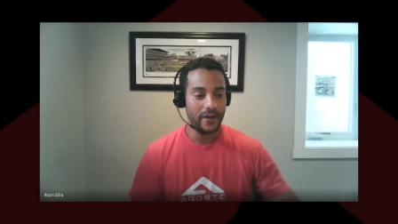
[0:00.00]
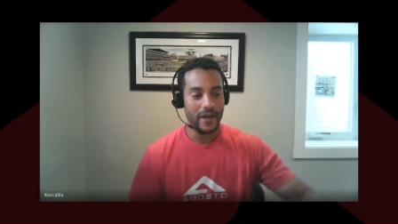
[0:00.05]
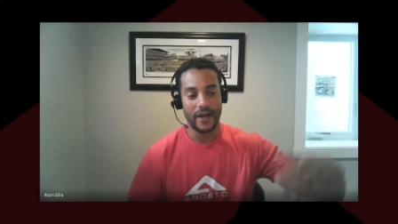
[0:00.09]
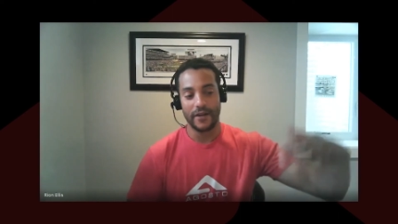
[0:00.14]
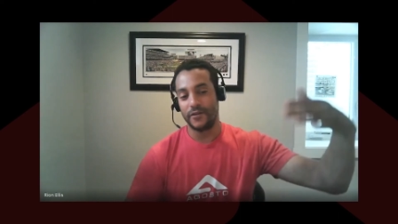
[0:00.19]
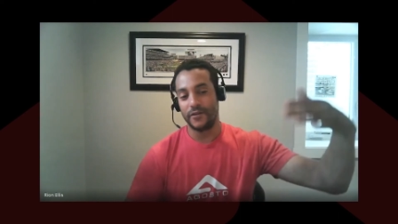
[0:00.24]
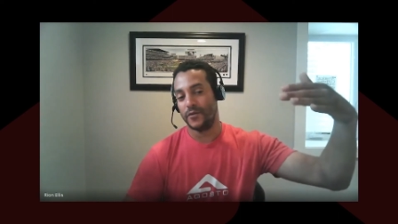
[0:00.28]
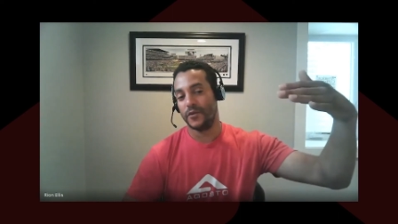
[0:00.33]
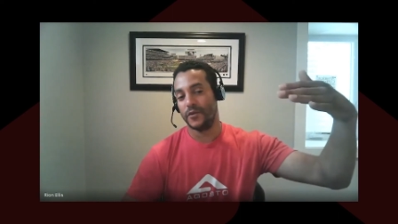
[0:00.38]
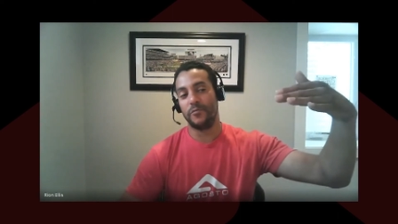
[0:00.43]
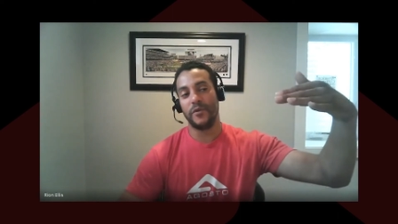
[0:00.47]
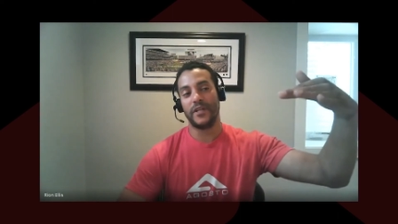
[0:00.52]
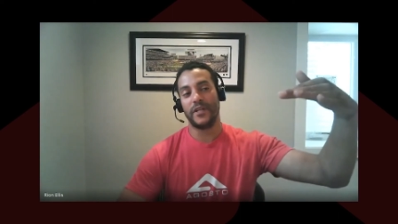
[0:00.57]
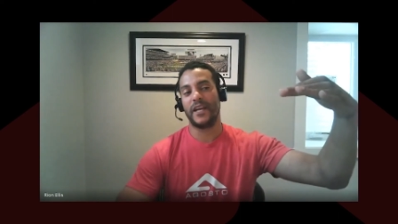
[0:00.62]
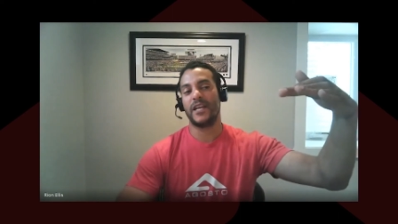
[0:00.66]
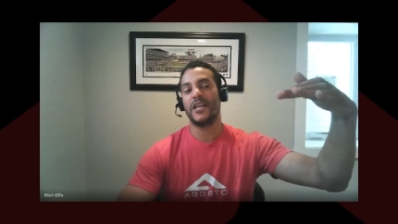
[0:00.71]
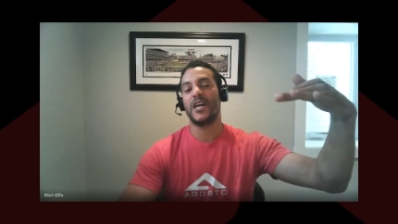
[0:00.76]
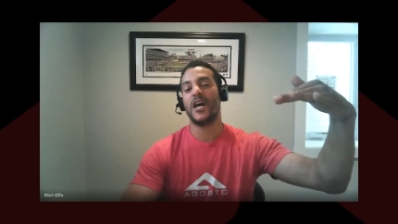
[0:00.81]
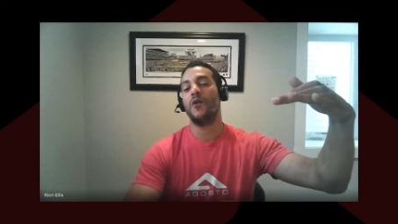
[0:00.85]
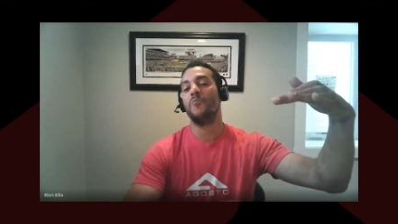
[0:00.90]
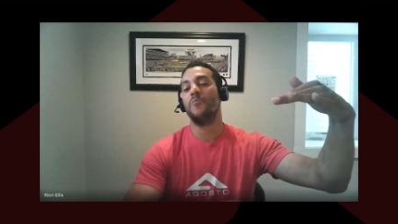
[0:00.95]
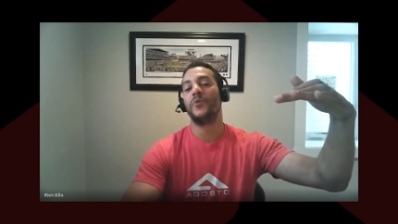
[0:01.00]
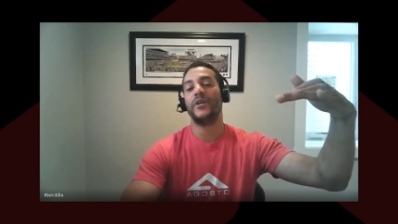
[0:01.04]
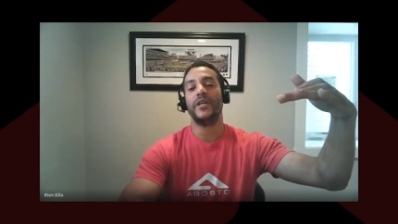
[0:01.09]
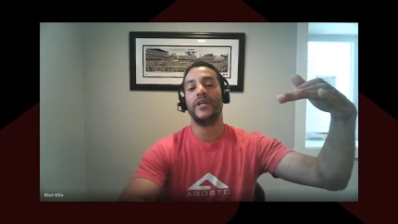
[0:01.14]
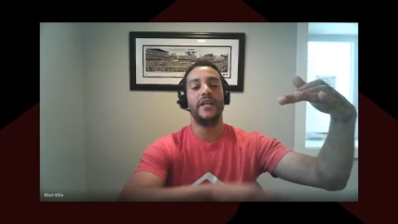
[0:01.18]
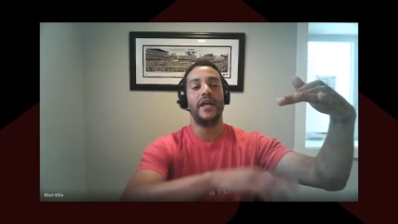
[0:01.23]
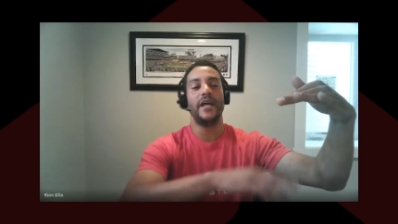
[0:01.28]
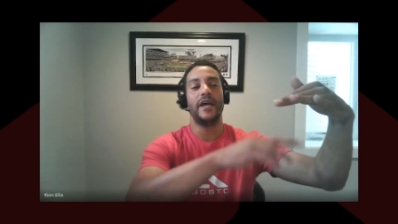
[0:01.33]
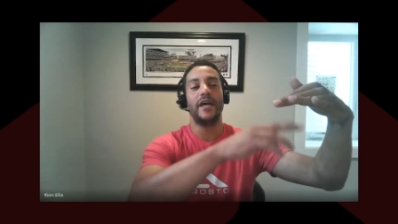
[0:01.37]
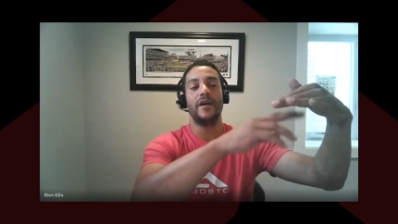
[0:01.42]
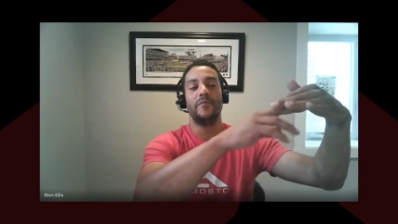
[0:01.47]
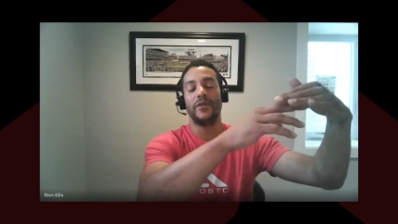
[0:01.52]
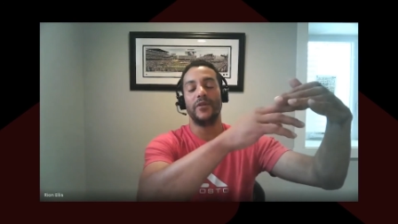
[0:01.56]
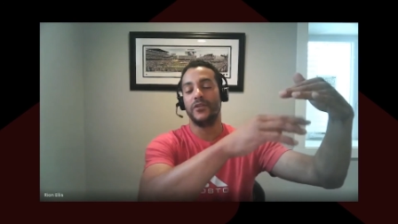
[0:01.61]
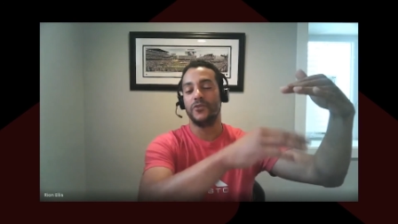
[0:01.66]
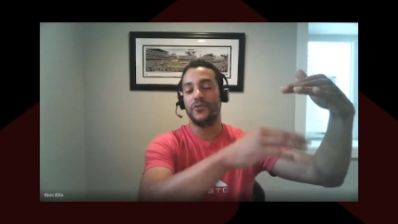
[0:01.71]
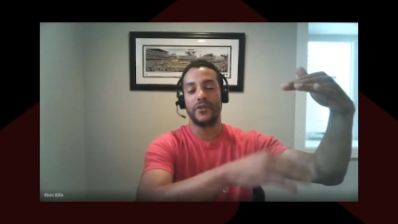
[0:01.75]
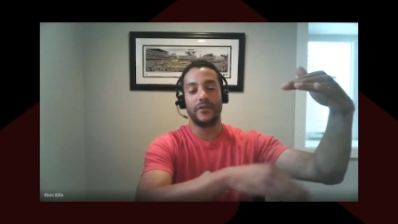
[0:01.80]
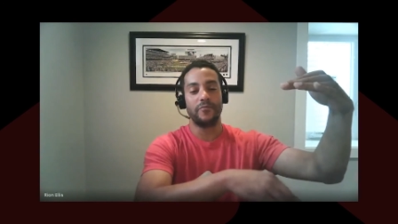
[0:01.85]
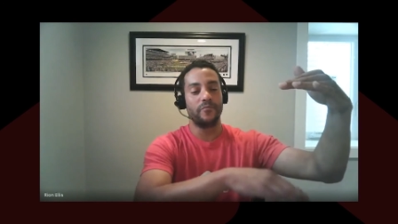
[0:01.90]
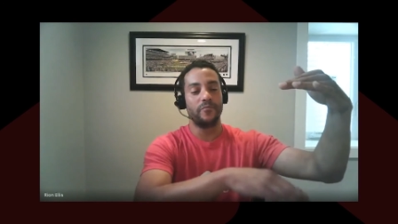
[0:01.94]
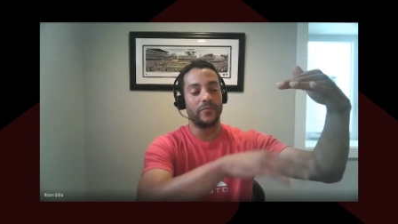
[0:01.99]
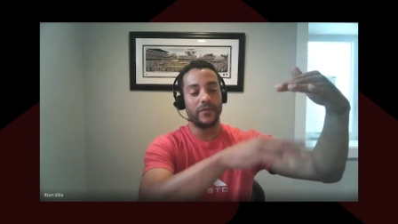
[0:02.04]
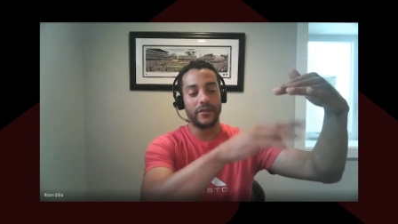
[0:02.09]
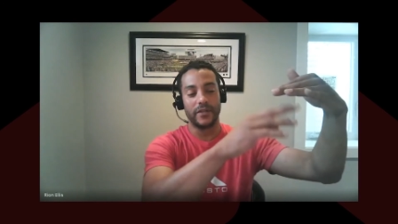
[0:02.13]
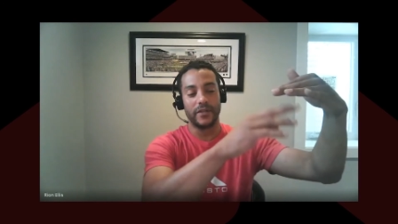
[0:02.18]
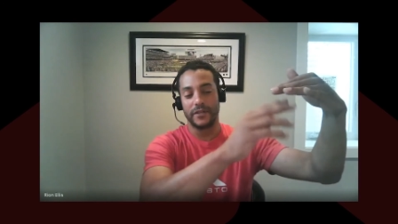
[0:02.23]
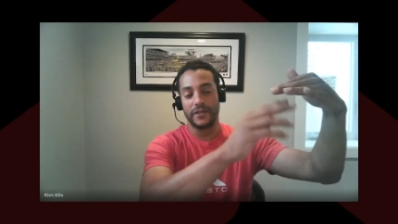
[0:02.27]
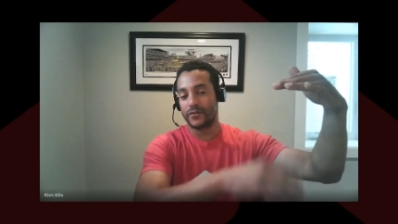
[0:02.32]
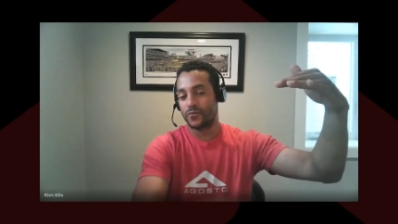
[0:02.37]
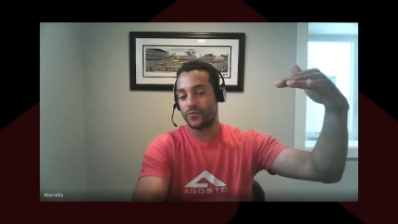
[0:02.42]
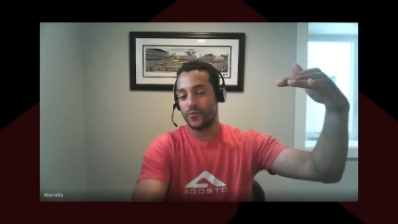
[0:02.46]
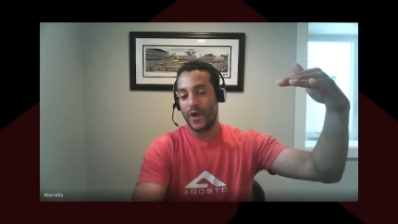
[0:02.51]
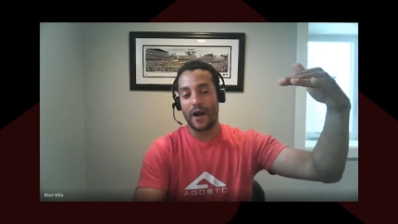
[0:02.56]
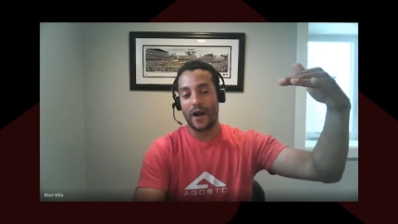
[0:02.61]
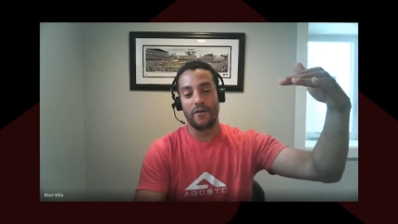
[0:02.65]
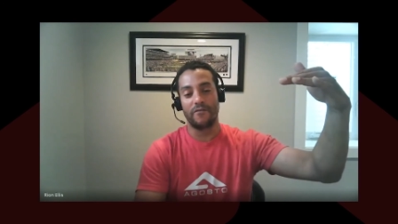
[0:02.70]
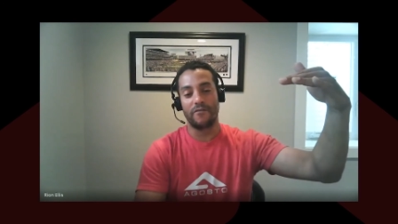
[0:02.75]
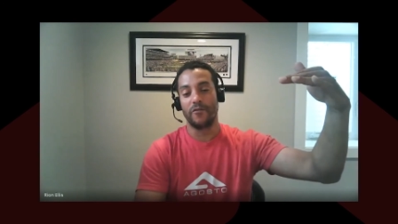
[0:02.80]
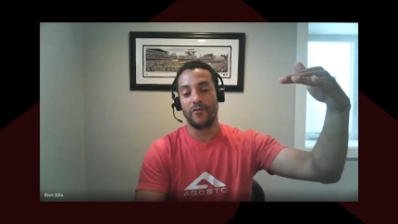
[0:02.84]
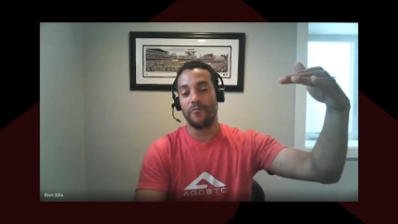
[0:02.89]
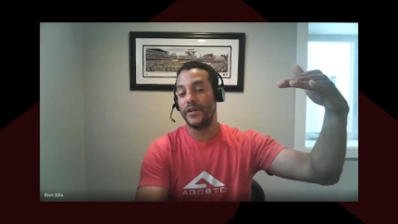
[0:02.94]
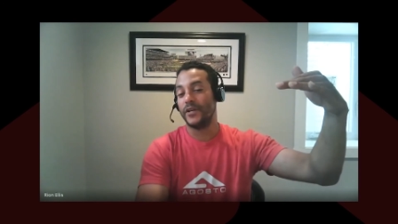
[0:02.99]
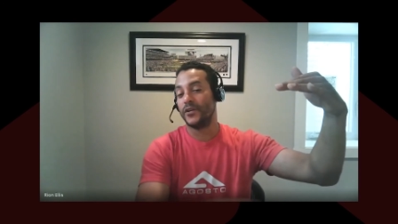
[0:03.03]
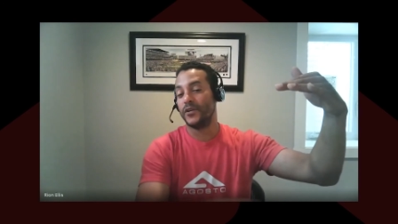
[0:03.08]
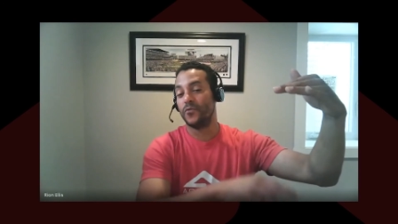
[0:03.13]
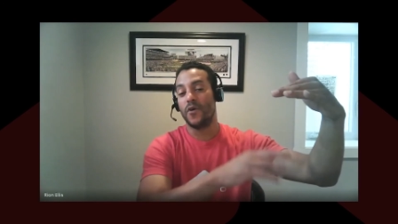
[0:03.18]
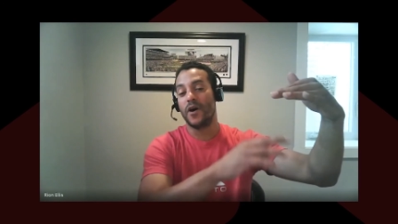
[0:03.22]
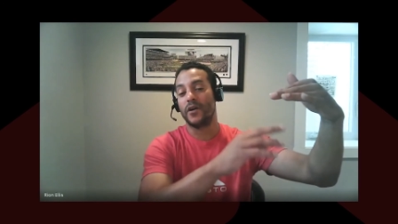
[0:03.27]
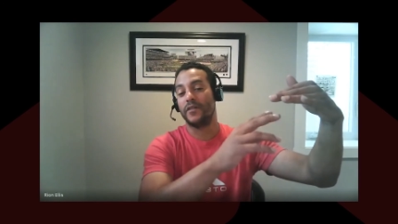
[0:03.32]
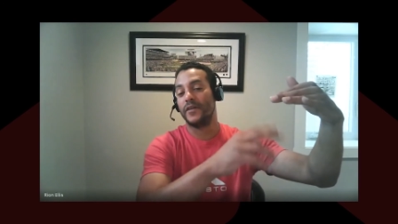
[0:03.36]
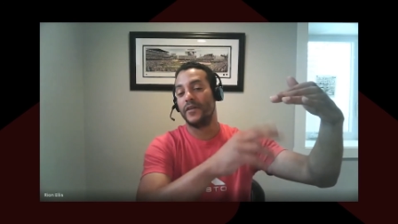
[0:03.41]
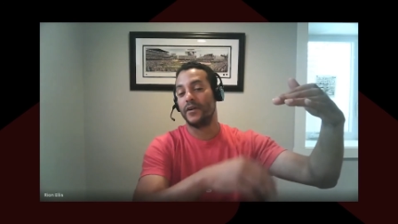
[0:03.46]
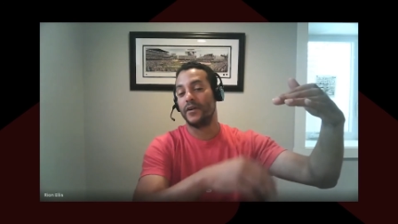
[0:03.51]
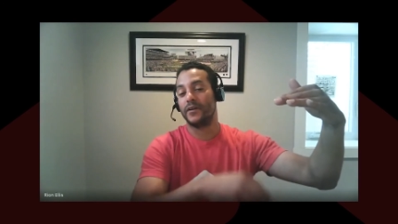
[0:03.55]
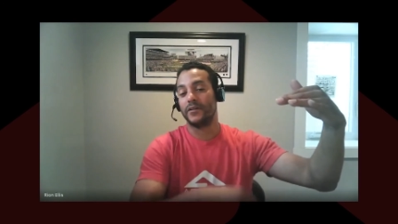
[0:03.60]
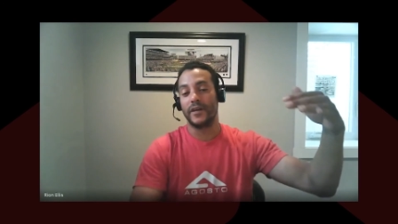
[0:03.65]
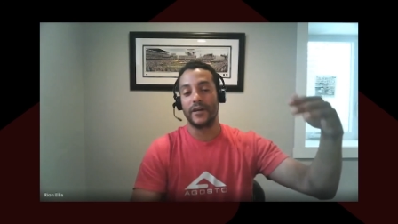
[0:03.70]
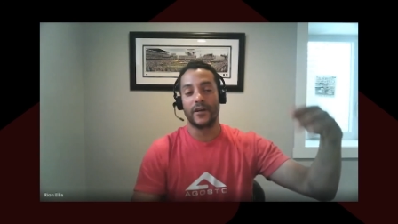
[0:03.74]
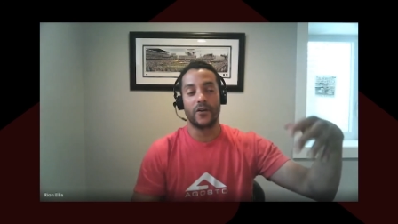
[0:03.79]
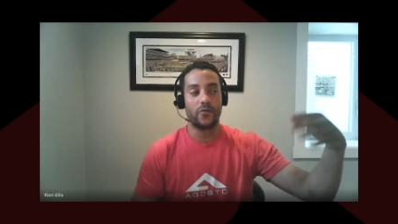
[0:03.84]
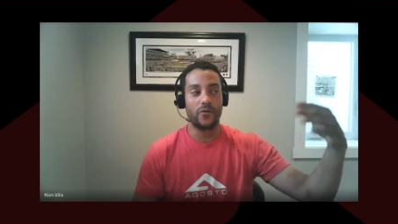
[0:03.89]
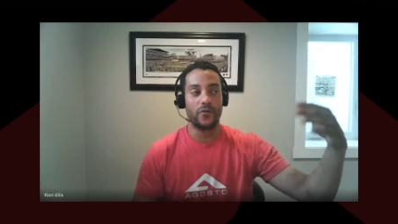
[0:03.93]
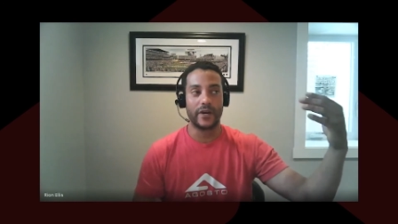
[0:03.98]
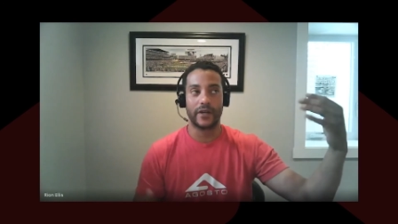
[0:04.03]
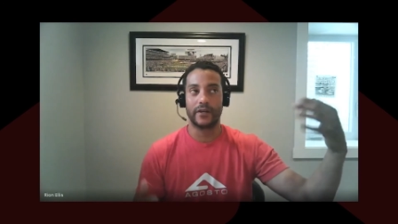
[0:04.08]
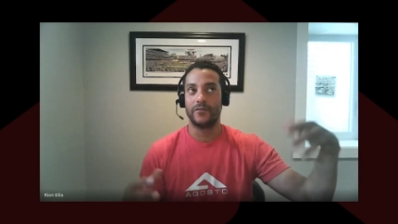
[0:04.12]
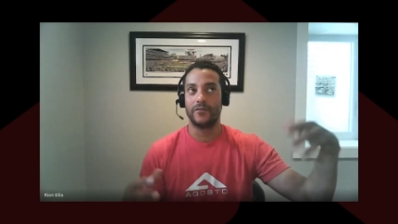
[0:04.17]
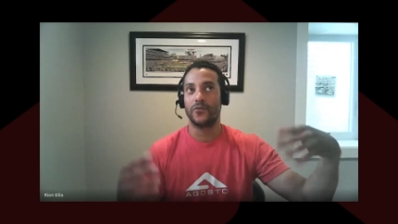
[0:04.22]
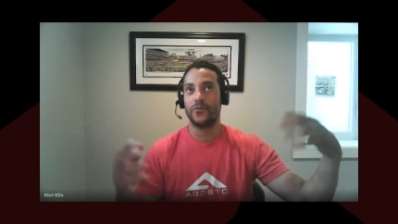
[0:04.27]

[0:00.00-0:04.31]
and it'd be like company name, and you could list however many you wanted there, like quick,